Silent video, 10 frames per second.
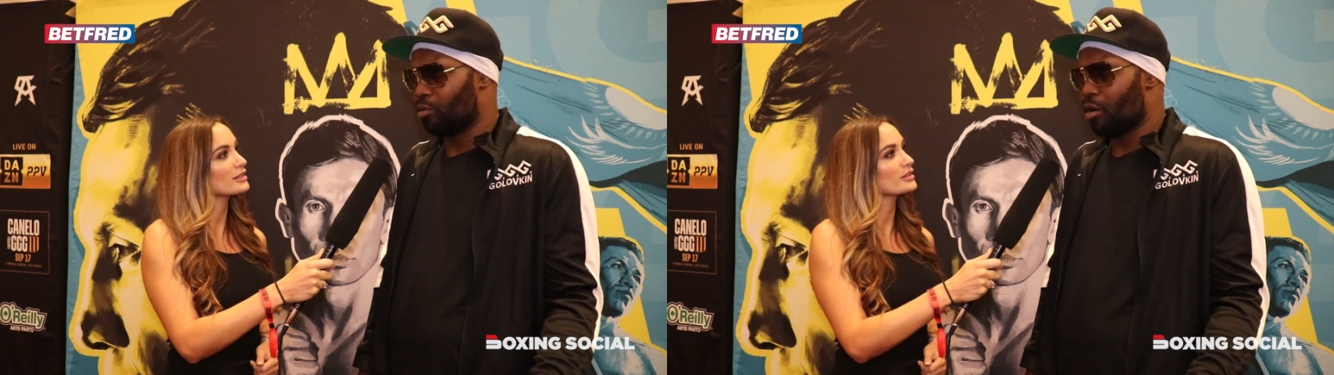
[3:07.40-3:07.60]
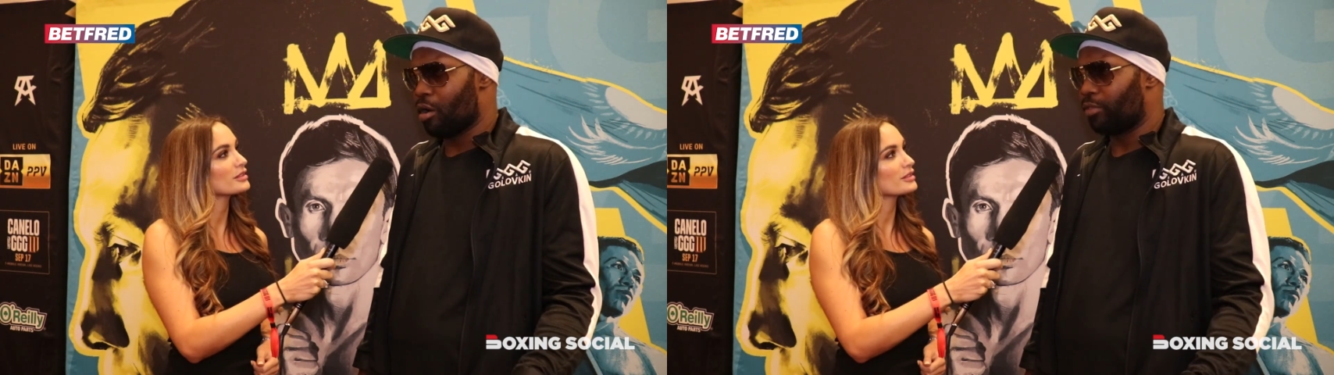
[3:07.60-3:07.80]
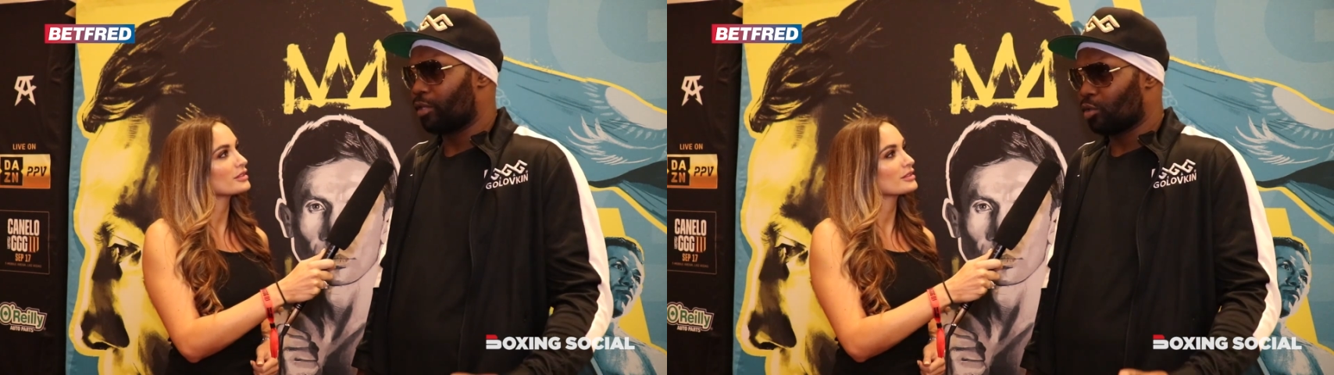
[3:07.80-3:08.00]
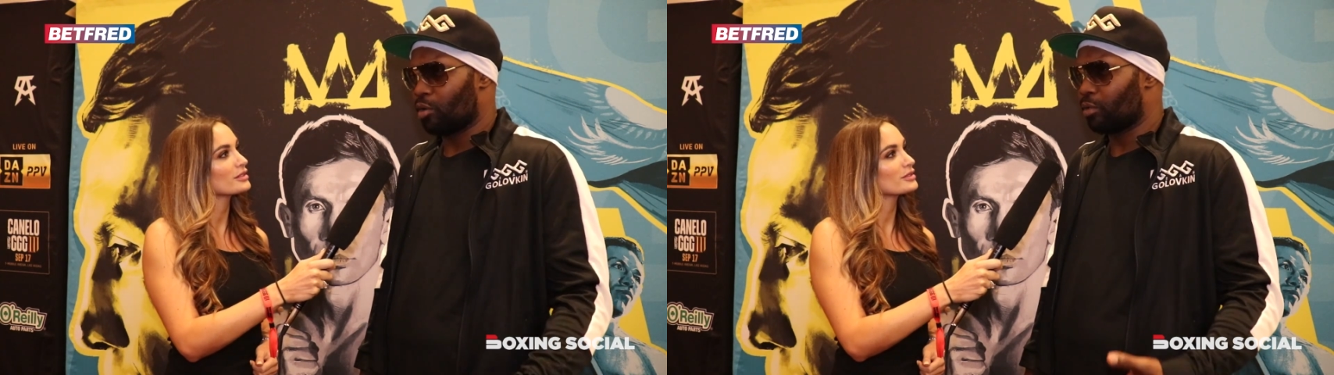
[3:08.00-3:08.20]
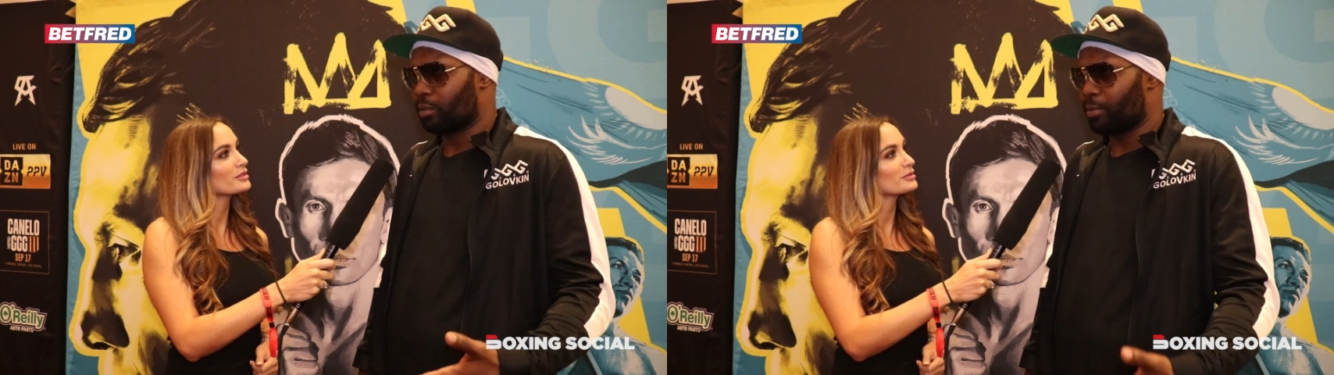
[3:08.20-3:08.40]
Speaker 1: you are the
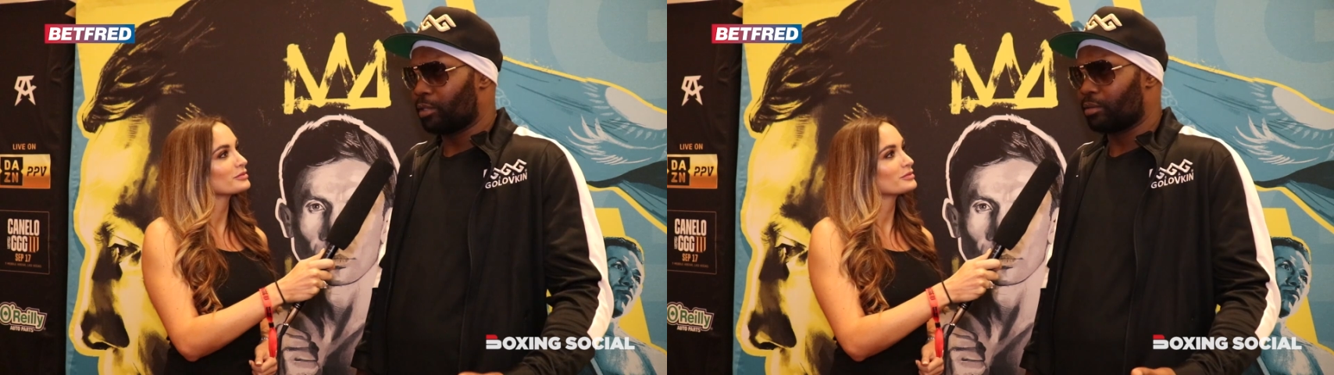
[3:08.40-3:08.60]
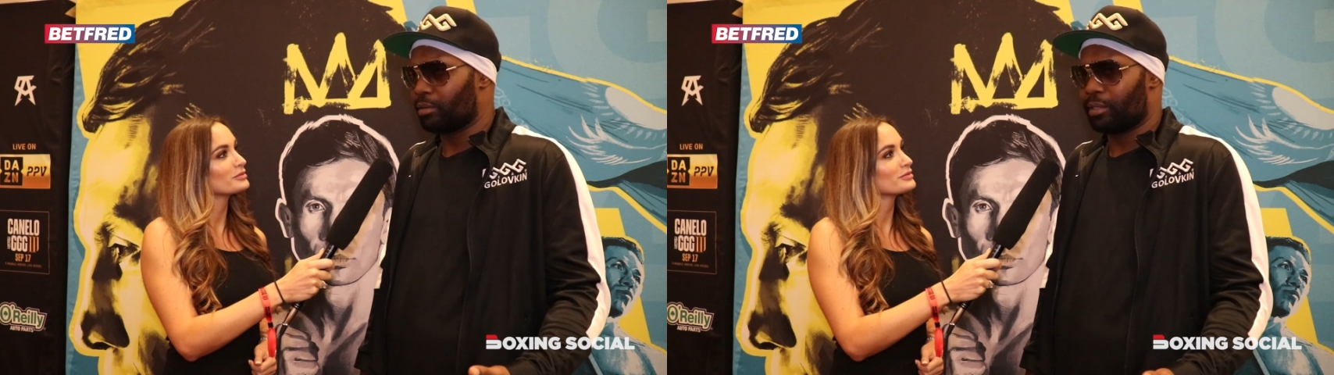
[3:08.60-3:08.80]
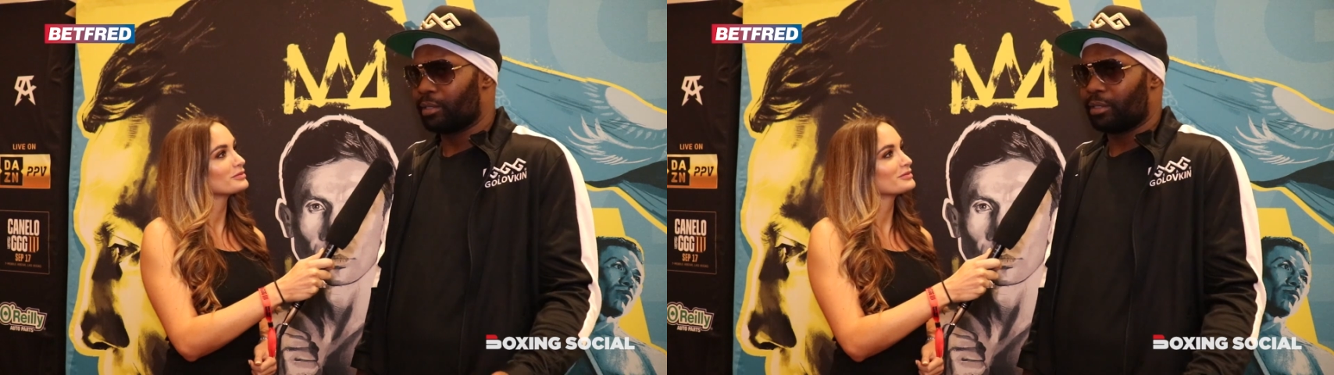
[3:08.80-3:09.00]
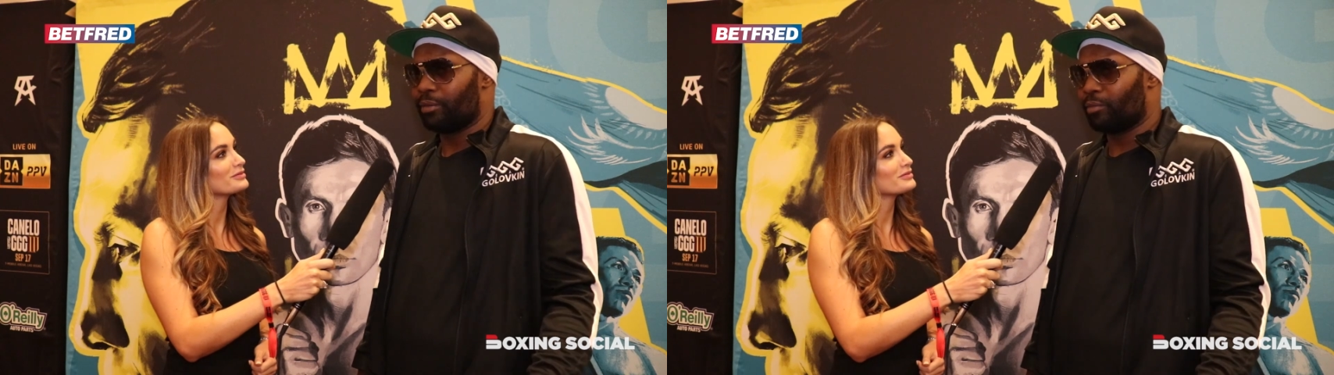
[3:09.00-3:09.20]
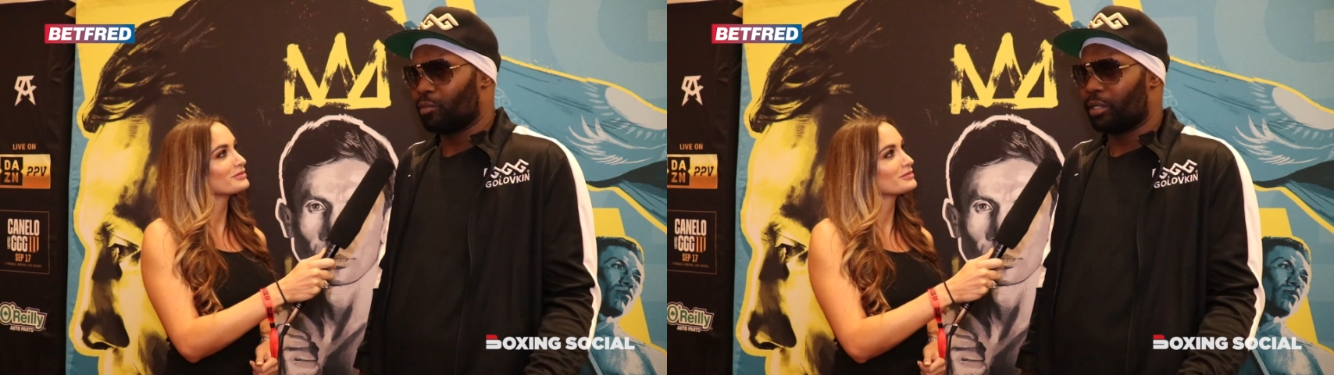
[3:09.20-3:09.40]
strongest puncher in
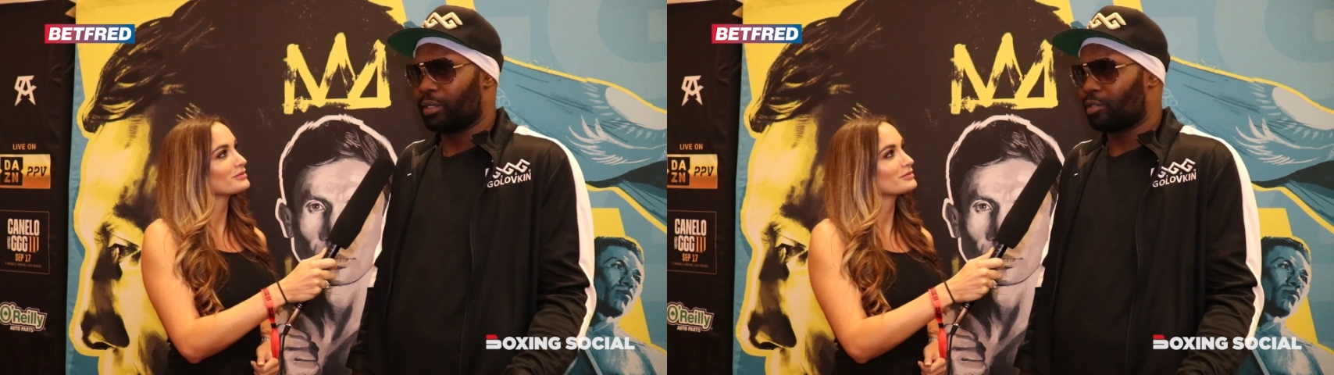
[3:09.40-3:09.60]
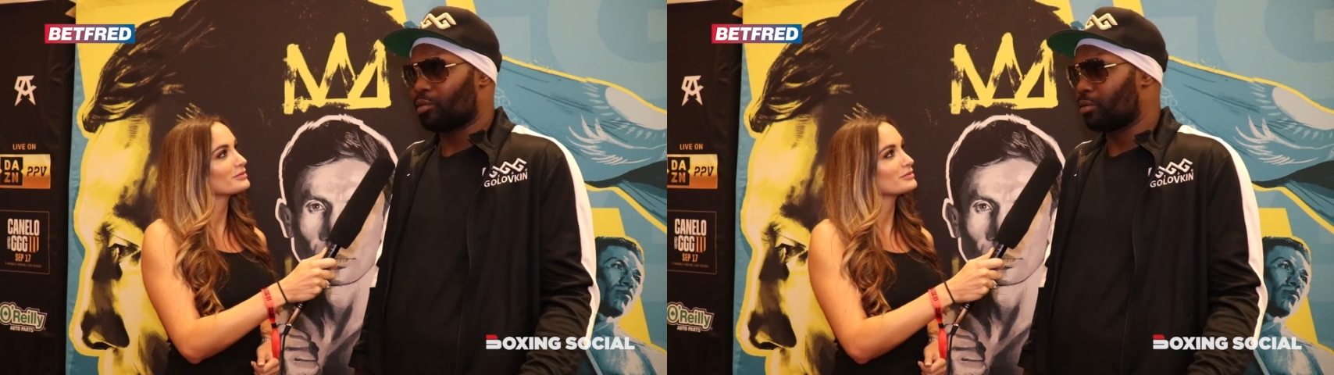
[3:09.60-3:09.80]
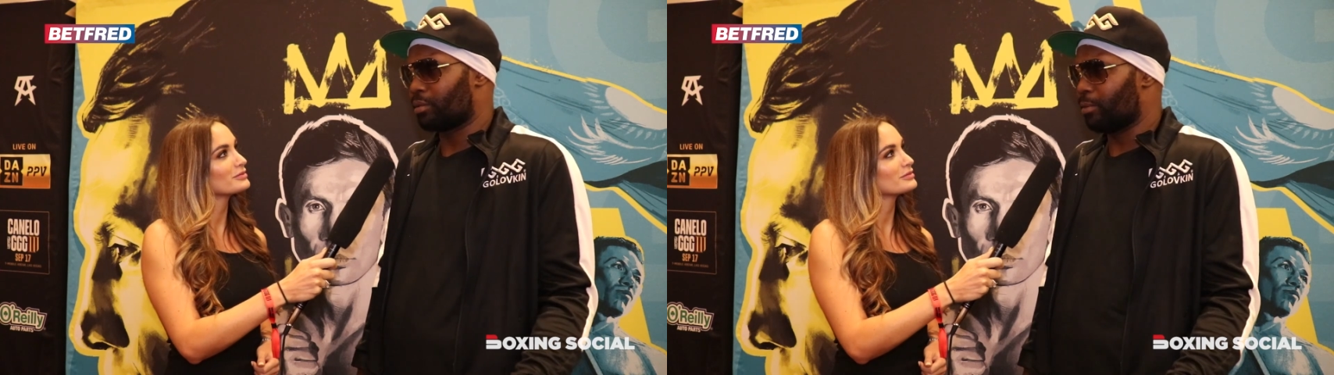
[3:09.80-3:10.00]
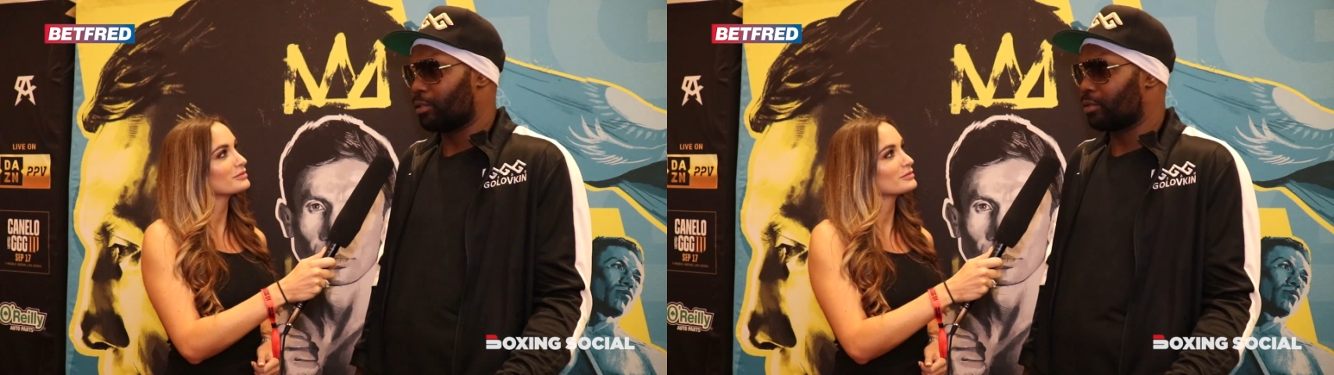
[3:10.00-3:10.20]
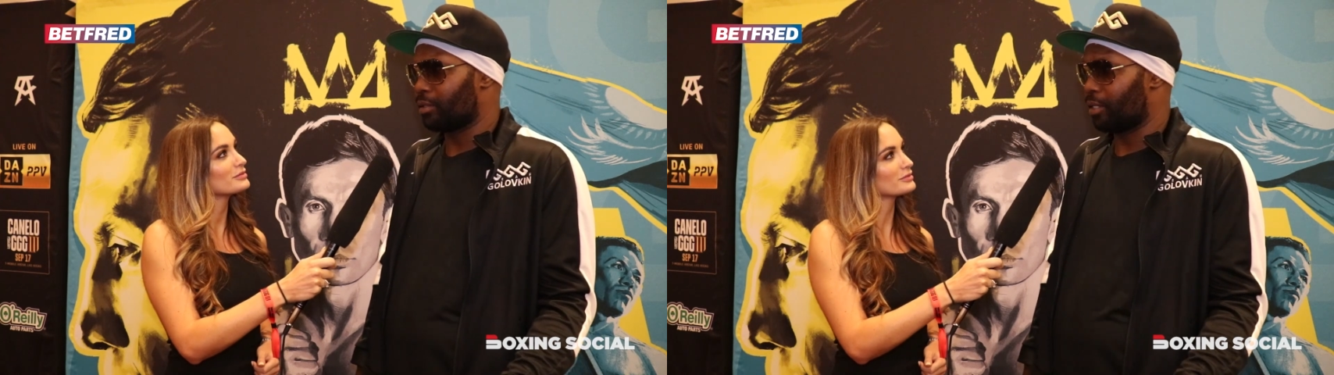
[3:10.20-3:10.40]
the one of the strongest
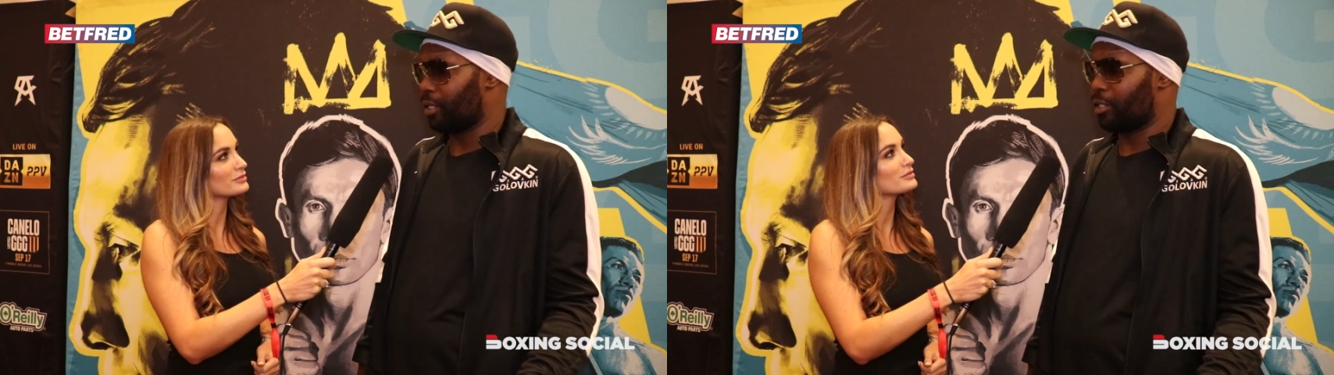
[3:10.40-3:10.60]
punchers in the